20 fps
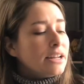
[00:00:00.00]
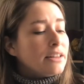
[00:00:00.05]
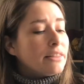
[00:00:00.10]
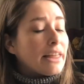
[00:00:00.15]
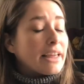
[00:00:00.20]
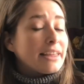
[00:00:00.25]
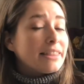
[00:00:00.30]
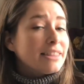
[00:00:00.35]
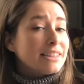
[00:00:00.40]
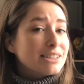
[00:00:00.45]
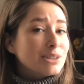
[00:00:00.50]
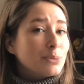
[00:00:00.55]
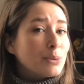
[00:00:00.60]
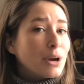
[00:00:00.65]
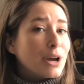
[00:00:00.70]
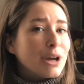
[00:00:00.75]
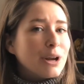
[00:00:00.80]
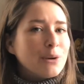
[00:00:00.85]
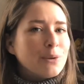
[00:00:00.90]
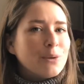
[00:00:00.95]
like this
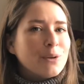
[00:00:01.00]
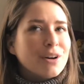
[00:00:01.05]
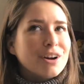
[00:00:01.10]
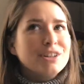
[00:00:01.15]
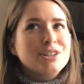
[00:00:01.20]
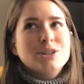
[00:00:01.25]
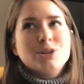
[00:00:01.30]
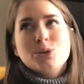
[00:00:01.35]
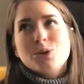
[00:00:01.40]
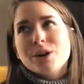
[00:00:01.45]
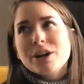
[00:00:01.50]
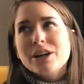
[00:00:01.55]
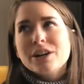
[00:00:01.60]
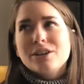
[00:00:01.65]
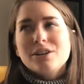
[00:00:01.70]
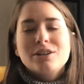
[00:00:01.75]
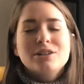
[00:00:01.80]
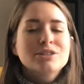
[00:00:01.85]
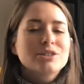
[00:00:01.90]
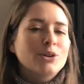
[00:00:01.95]
one or
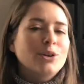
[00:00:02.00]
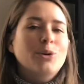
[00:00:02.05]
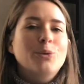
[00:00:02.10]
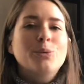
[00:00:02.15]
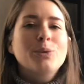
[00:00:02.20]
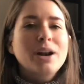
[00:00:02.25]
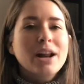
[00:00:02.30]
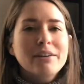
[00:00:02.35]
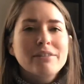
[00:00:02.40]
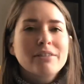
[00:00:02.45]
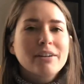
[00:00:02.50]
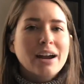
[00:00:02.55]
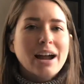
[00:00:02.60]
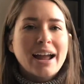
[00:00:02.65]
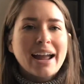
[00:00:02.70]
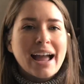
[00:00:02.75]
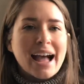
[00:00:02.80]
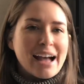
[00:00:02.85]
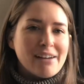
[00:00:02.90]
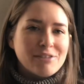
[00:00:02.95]
tutorials or whatever
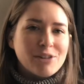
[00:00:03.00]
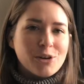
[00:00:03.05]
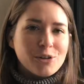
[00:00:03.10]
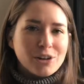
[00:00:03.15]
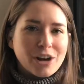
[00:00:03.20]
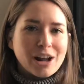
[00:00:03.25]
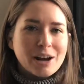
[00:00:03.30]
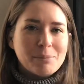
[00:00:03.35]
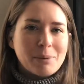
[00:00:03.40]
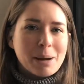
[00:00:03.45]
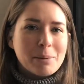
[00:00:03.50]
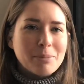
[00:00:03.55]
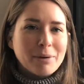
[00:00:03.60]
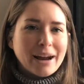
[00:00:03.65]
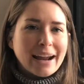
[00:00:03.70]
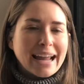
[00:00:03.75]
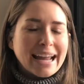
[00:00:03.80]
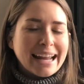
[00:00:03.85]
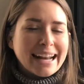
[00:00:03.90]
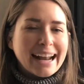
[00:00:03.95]
I have going on in my
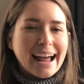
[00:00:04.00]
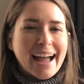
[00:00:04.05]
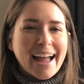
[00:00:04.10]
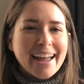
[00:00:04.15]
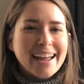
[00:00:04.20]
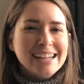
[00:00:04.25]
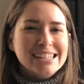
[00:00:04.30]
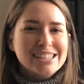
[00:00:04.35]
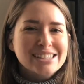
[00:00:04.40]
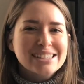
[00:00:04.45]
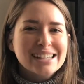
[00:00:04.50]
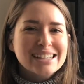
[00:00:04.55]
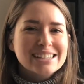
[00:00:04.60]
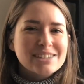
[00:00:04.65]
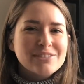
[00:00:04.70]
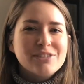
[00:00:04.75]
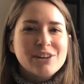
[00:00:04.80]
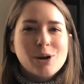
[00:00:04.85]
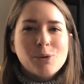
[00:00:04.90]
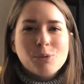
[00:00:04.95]
brain. I just like
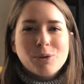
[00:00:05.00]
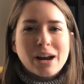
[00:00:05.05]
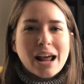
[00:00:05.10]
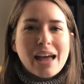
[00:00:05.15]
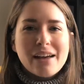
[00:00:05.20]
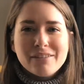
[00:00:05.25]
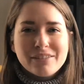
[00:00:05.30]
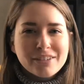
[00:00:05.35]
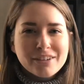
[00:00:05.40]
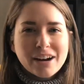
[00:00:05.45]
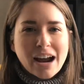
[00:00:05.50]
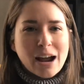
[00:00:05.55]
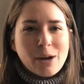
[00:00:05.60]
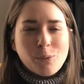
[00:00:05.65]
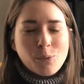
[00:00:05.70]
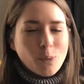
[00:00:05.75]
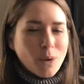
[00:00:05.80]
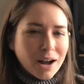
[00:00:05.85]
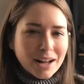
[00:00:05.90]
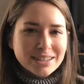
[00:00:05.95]
to film whatever I
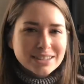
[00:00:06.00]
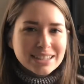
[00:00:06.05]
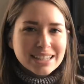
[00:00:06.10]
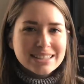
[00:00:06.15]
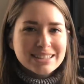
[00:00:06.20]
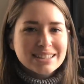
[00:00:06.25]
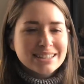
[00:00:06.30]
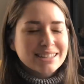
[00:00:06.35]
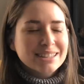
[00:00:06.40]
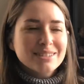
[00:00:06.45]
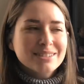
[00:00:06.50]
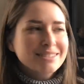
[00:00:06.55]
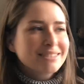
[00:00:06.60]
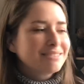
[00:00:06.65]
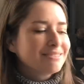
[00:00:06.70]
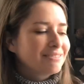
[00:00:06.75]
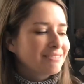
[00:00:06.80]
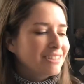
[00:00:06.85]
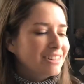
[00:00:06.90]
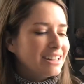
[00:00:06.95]
want. It doesn't
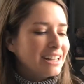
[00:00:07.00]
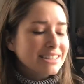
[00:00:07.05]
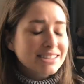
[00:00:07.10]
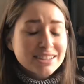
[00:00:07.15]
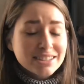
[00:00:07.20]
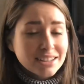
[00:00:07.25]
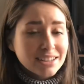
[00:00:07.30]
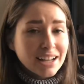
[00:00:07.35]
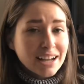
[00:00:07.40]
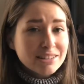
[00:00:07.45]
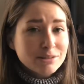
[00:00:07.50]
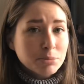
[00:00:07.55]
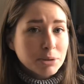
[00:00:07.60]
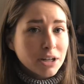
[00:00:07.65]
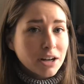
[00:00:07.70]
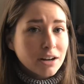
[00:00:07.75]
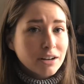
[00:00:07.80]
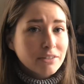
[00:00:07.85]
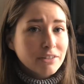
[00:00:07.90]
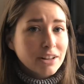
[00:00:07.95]
necessarily have to be
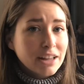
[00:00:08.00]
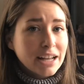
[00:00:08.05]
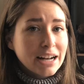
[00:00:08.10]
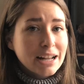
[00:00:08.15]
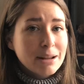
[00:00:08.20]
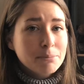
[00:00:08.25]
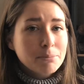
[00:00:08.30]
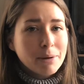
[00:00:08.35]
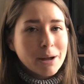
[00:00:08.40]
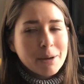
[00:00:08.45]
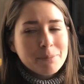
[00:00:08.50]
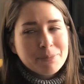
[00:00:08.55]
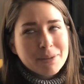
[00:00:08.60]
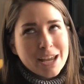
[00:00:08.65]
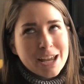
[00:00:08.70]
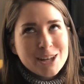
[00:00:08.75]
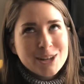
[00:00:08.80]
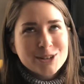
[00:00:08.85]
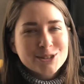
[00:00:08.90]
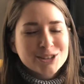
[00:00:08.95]
yarn related, but
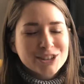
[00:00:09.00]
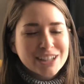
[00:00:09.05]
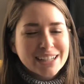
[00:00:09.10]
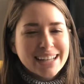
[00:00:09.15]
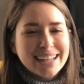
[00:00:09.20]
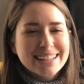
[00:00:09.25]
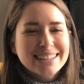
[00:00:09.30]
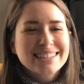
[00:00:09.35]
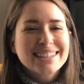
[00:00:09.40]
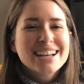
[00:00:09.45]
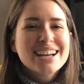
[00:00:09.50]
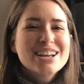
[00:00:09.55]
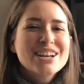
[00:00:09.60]
it usually is.